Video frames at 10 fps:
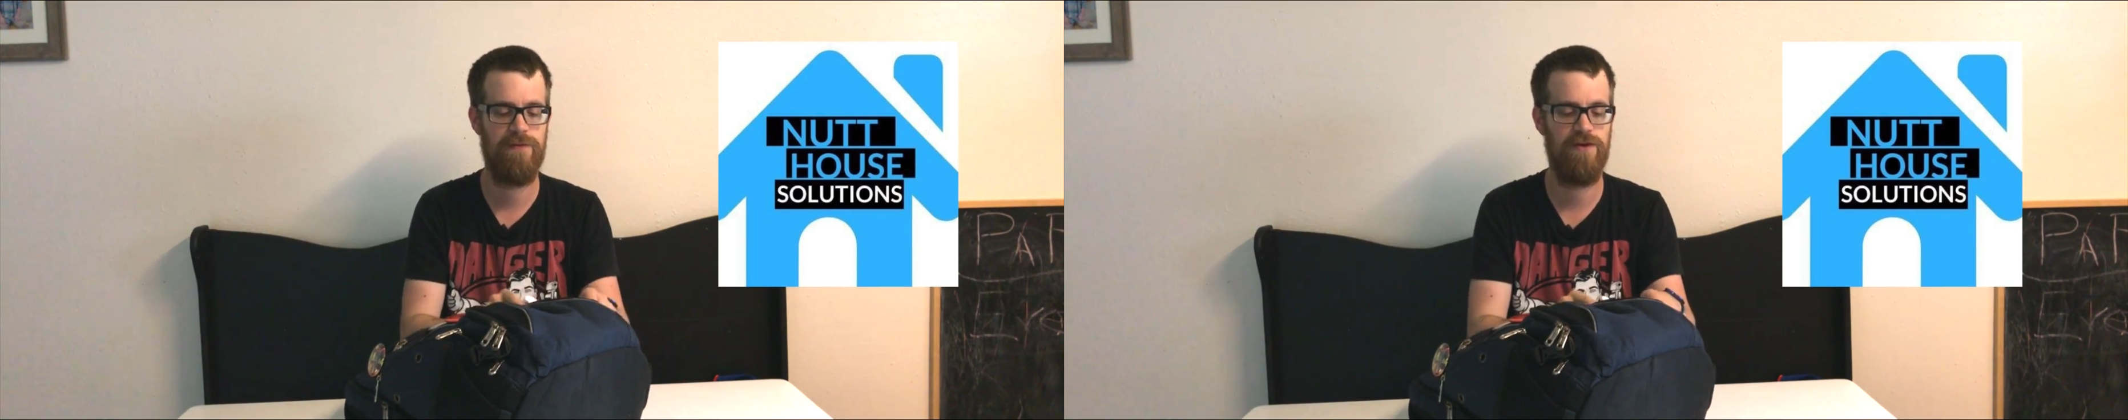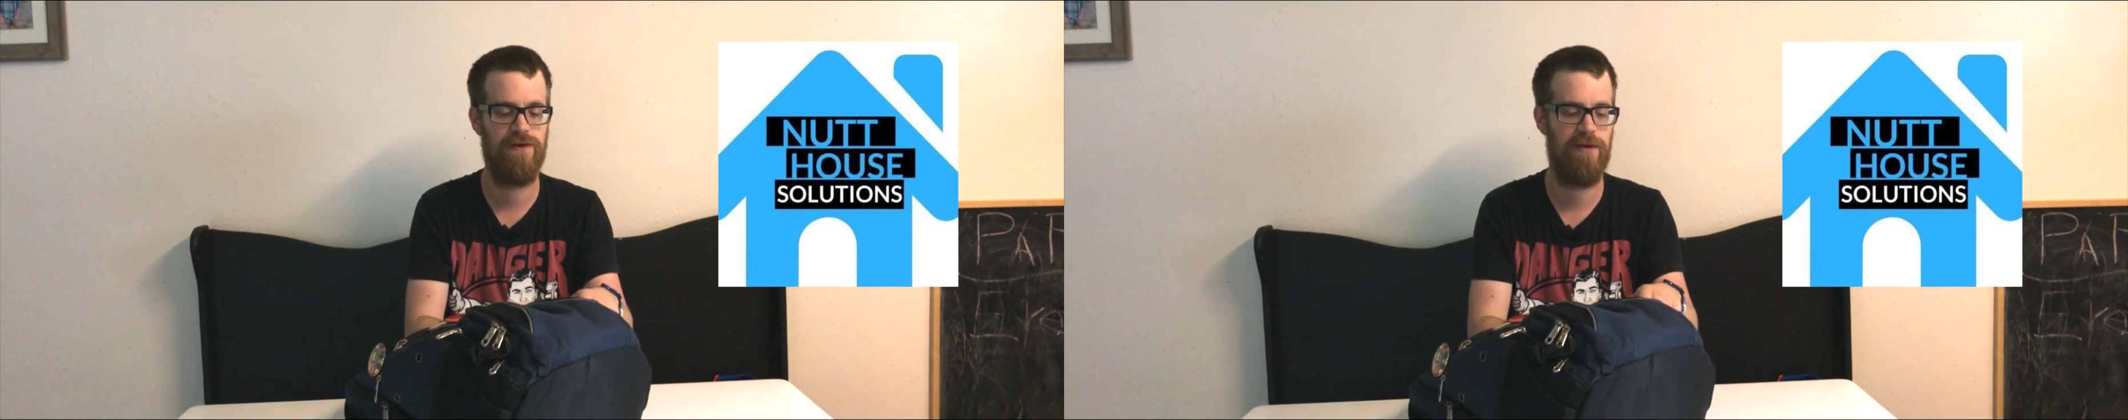
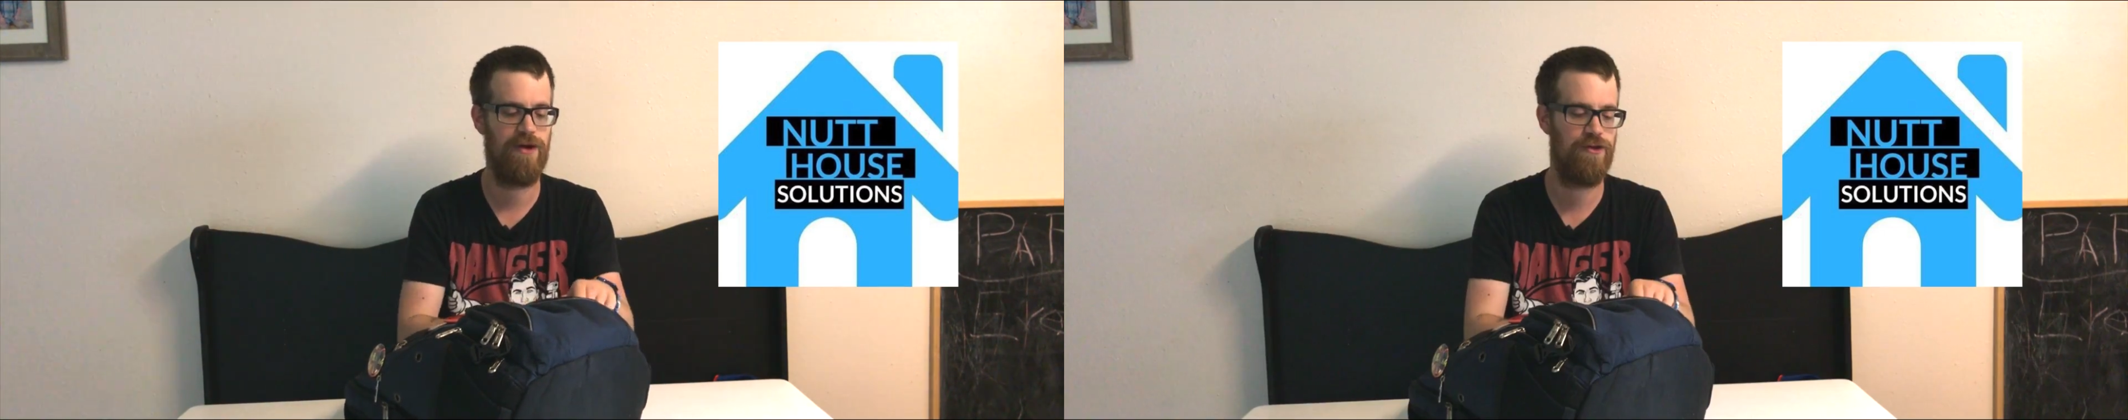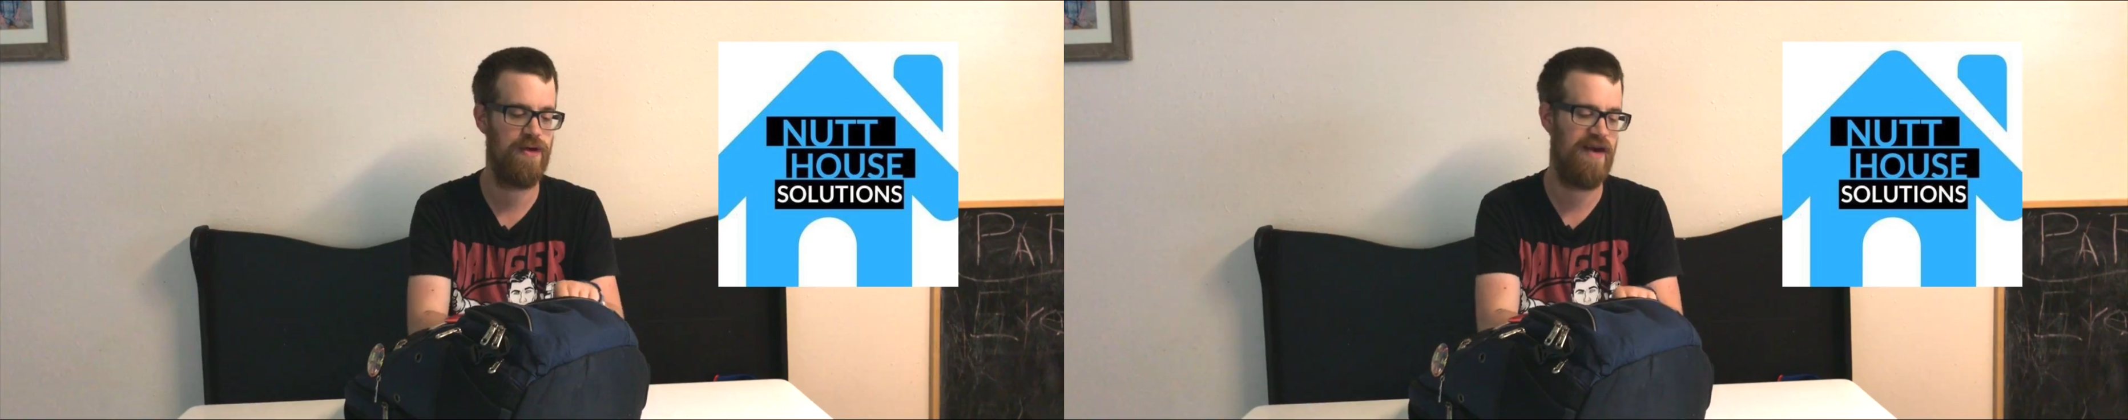and you want to
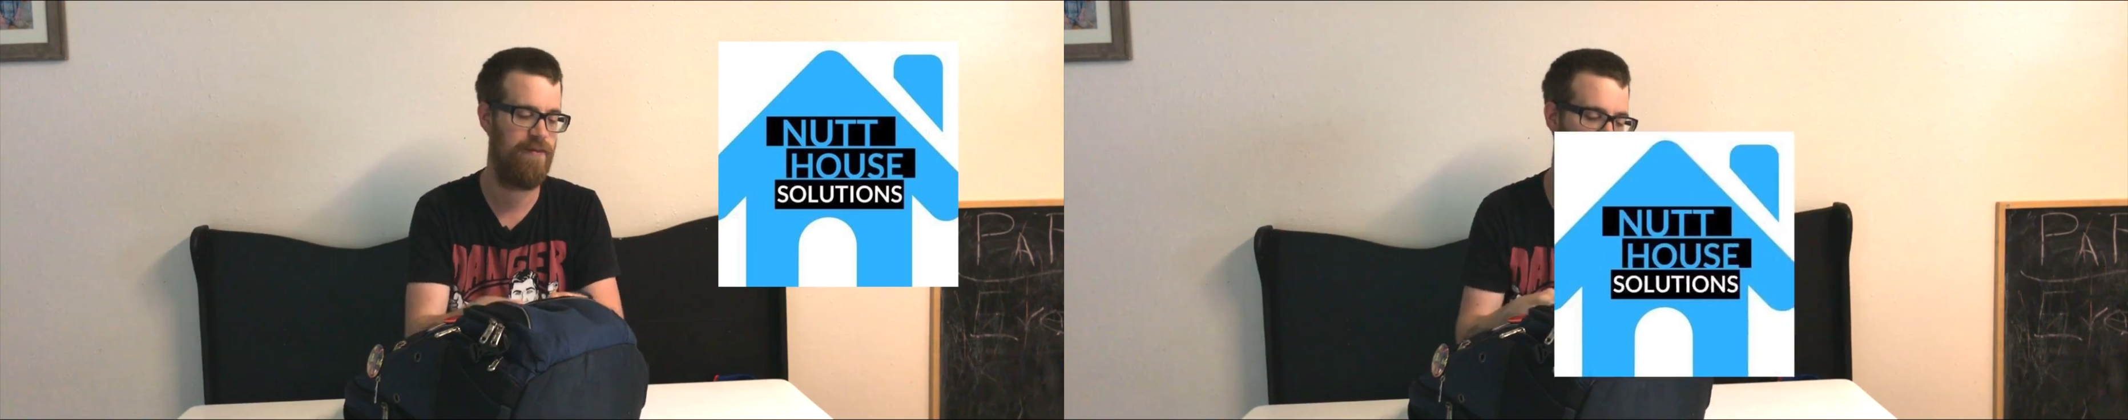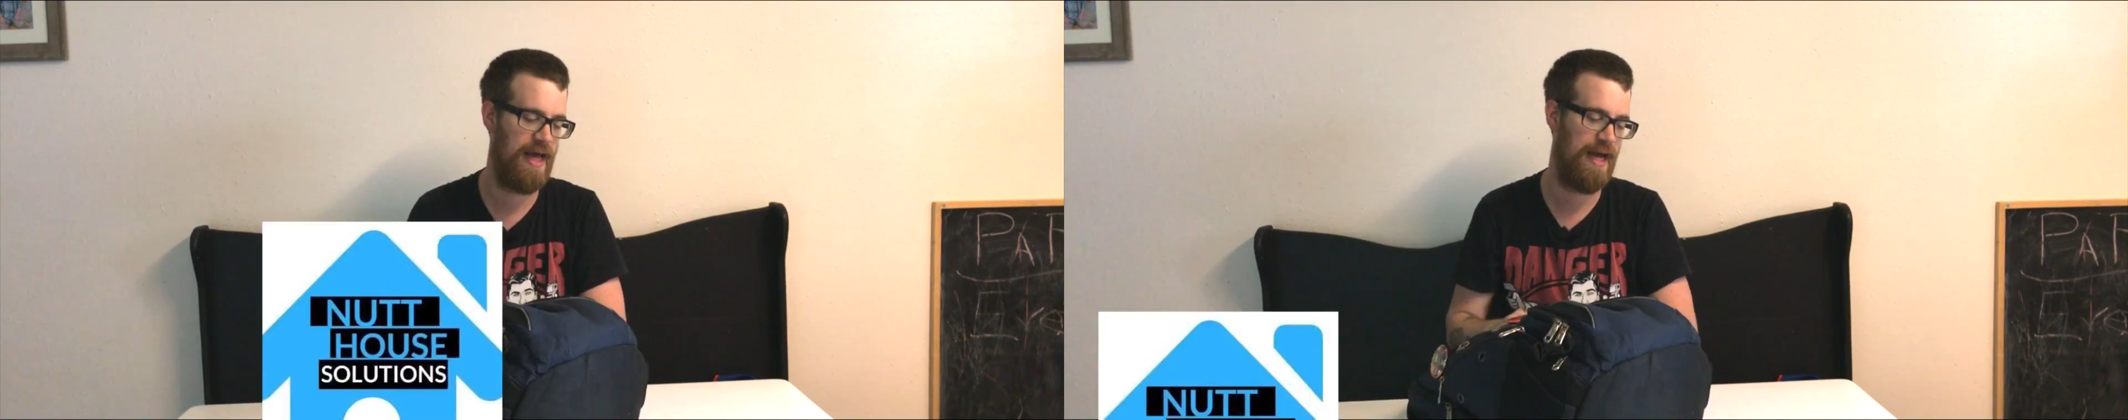make sure you have
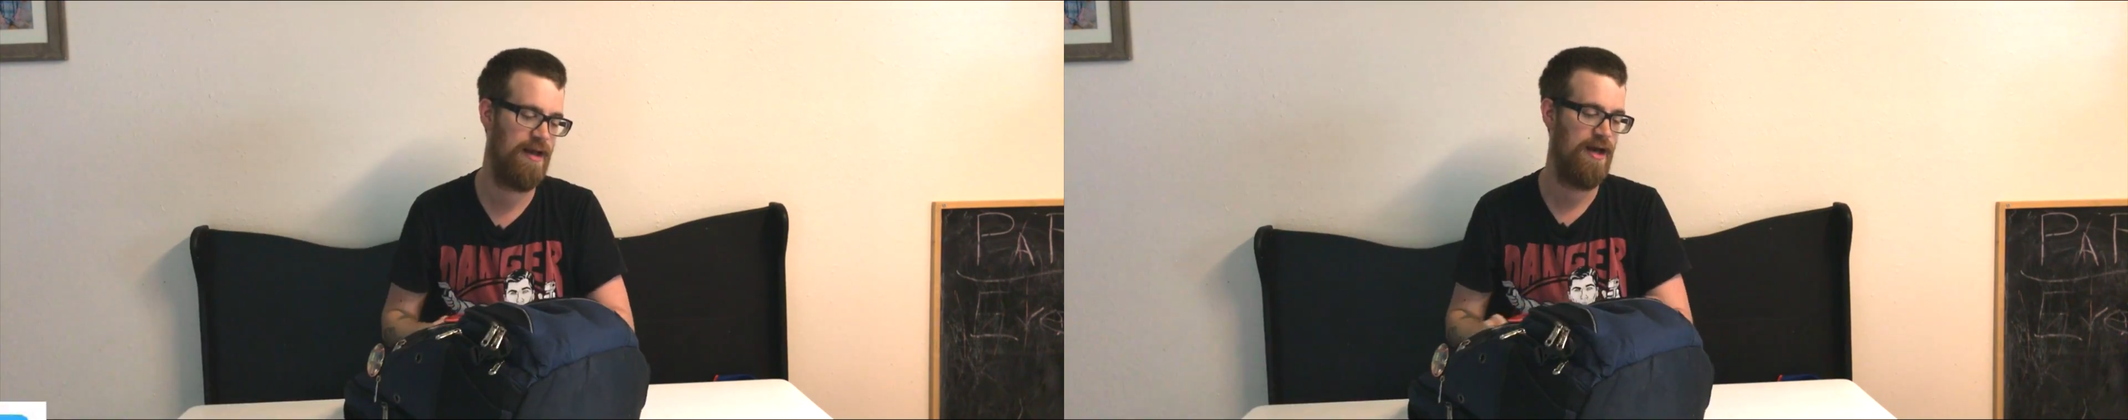them on hand.